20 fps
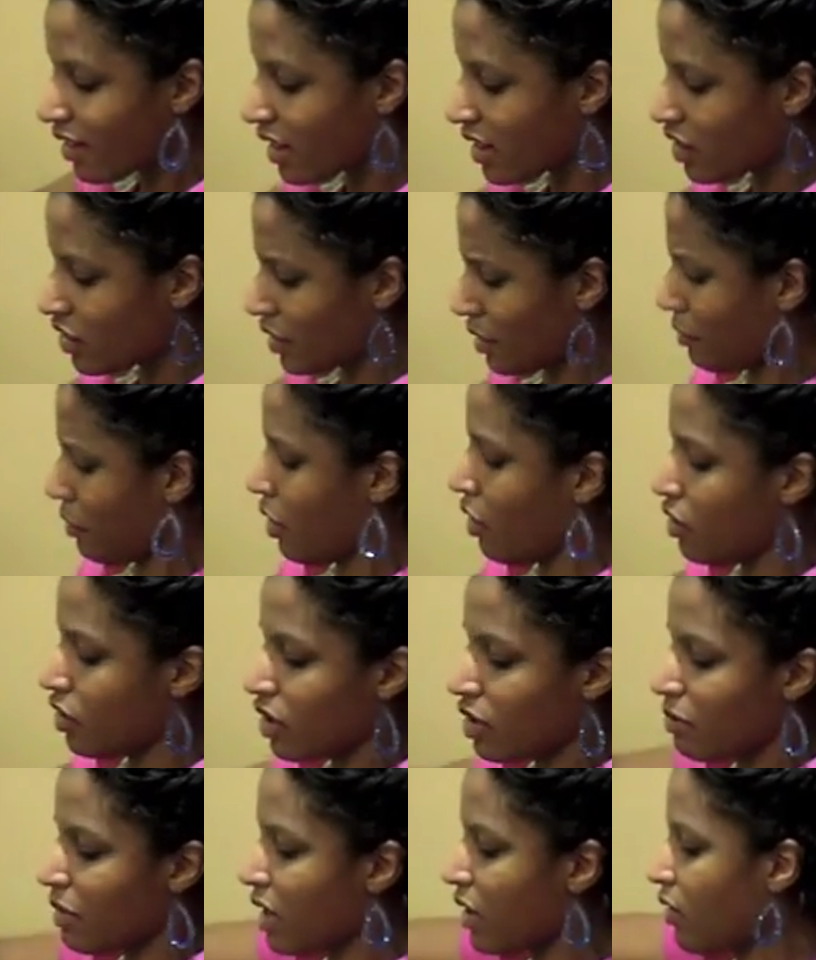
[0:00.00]
you can
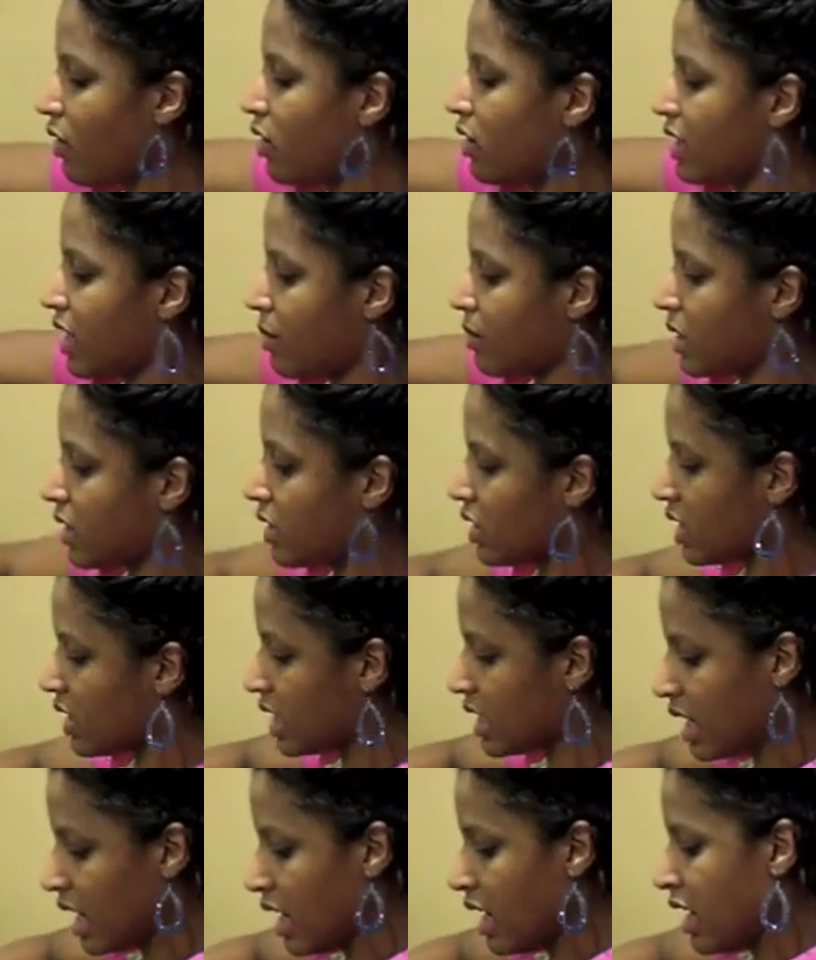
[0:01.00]
make all types of cookies.
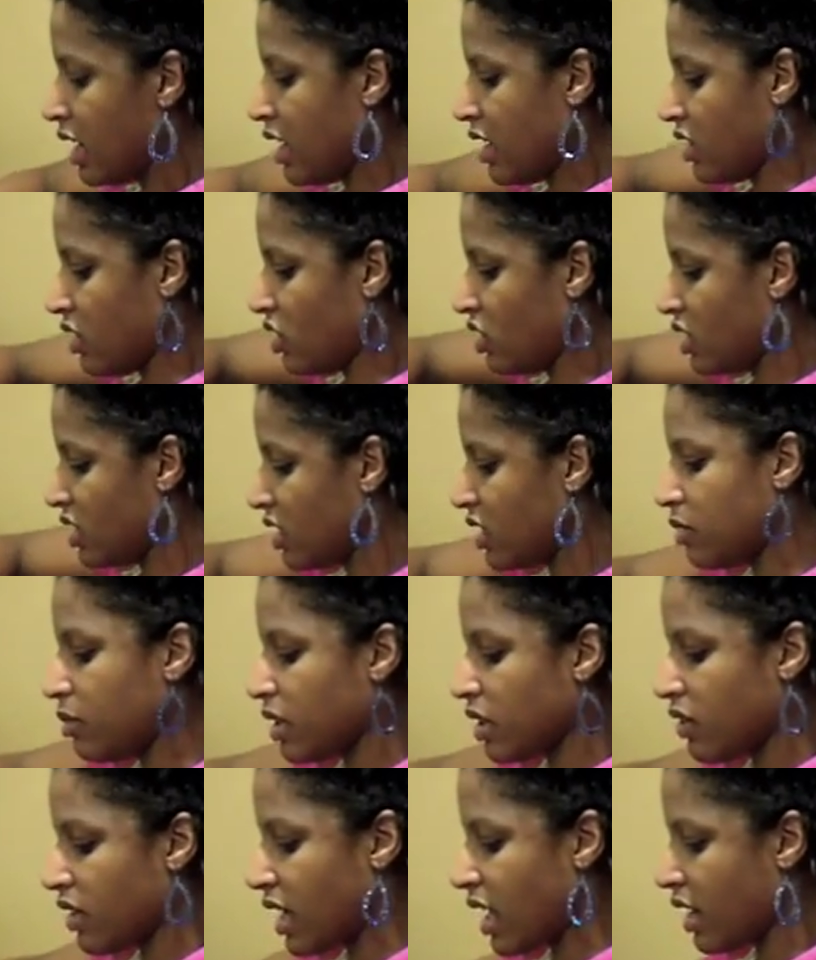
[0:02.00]
You just need to be
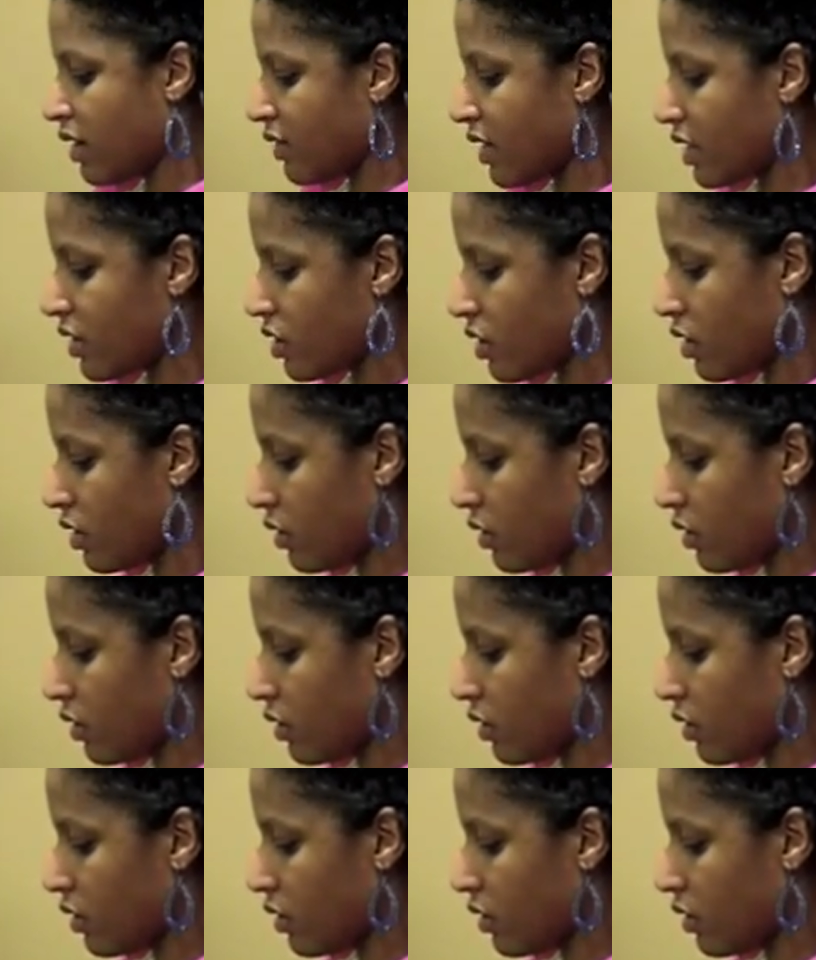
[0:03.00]
creative, that's all.